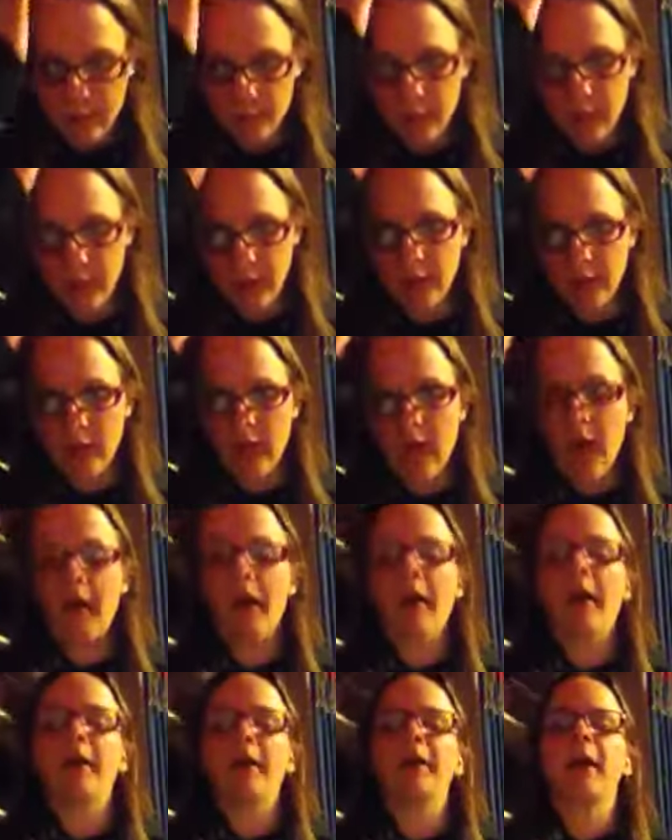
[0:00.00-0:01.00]
video.
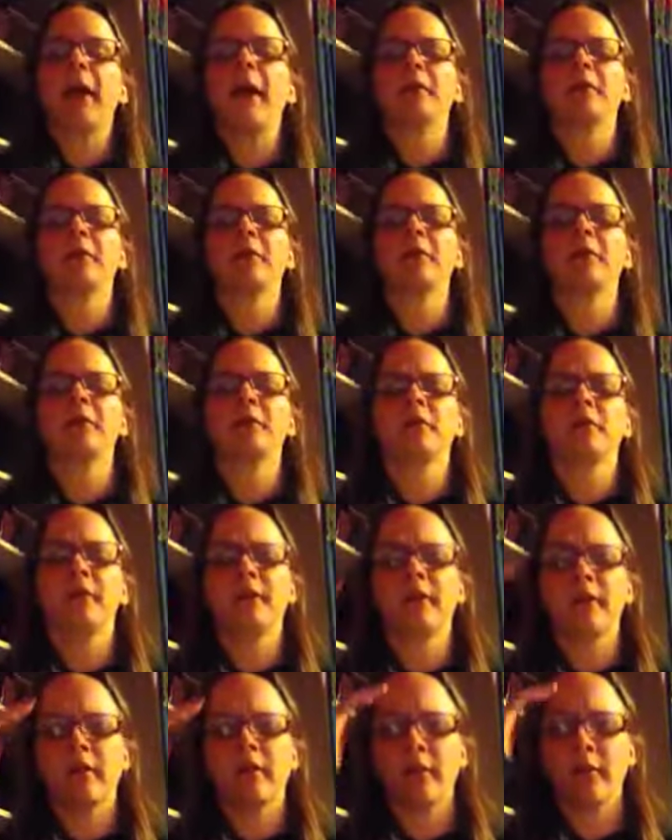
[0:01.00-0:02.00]
Uh, yeah, I'll just go through
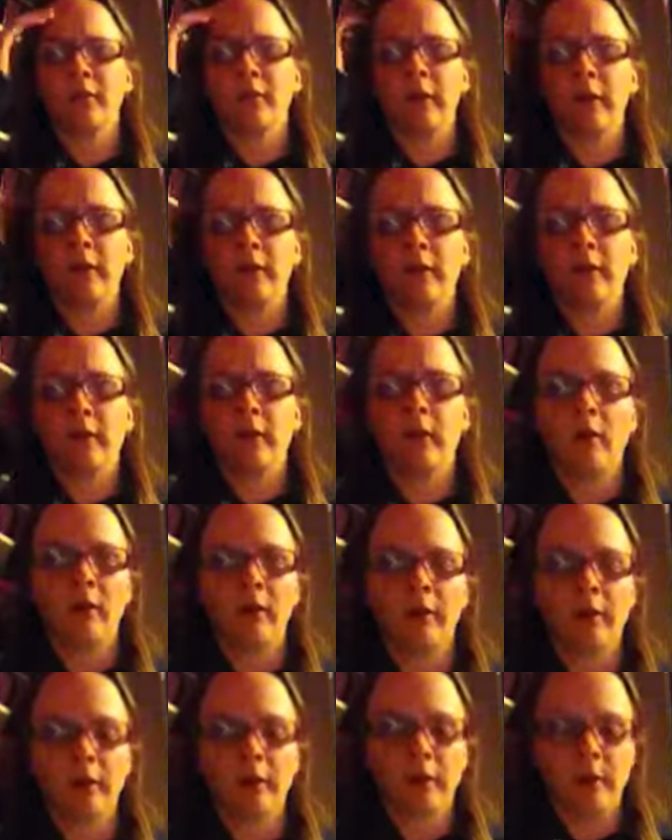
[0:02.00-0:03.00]
it in another video because I don't
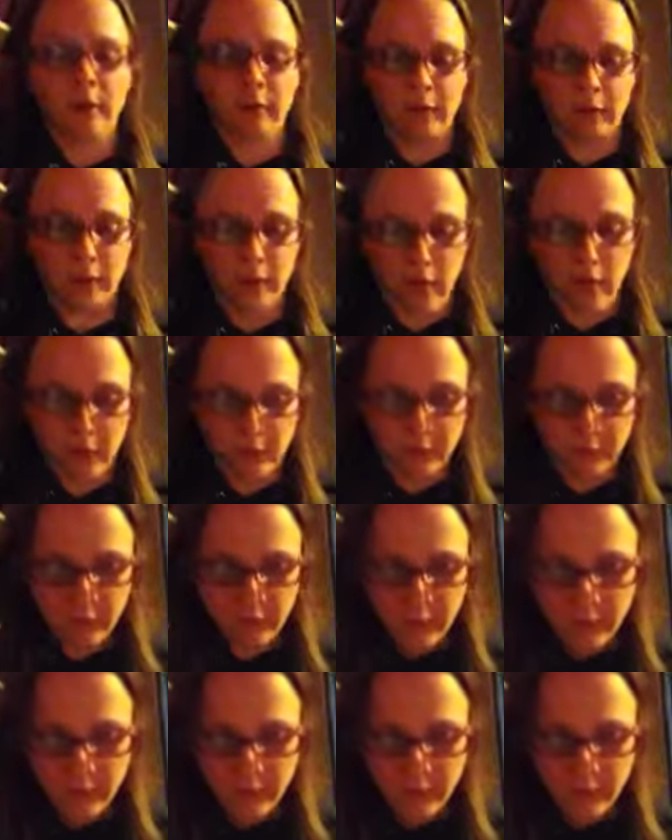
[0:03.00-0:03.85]
want this to be too long.